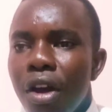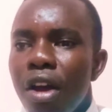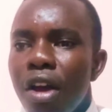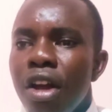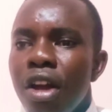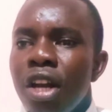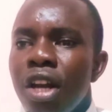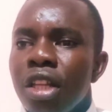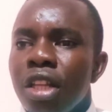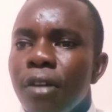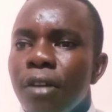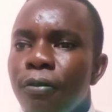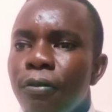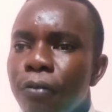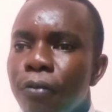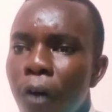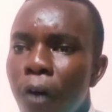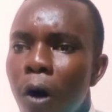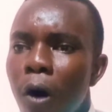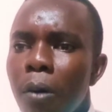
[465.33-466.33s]
in the
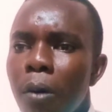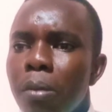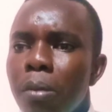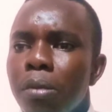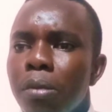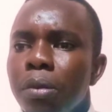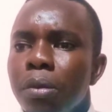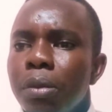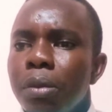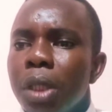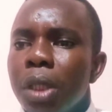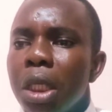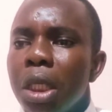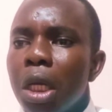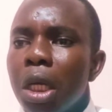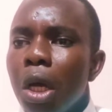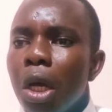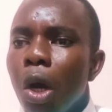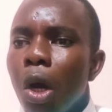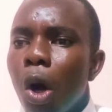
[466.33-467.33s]
form
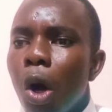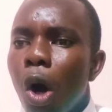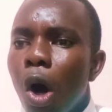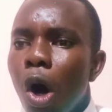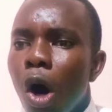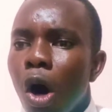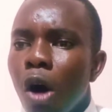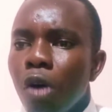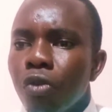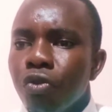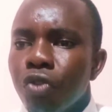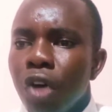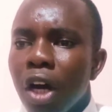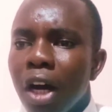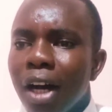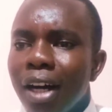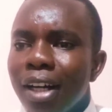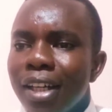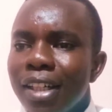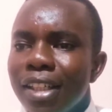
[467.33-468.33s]
of
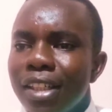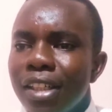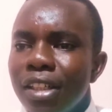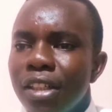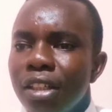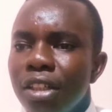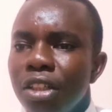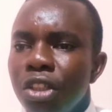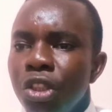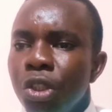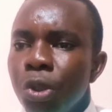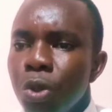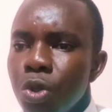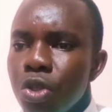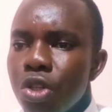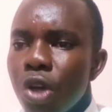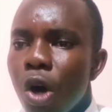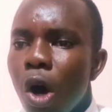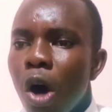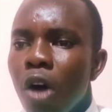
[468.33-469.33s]
uh,
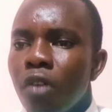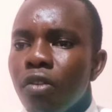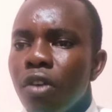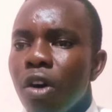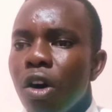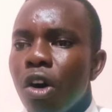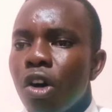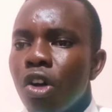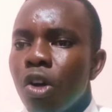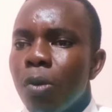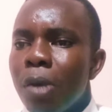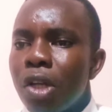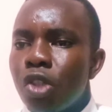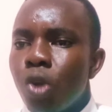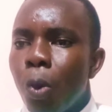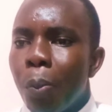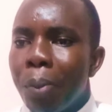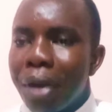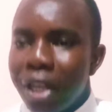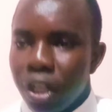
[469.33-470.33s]
use of
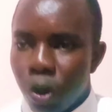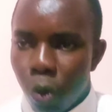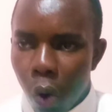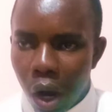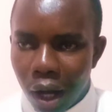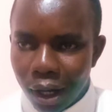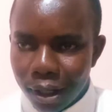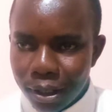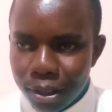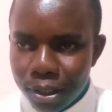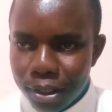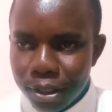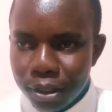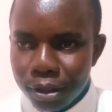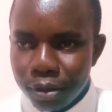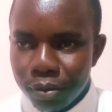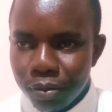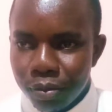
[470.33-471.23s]
onomatopoeic words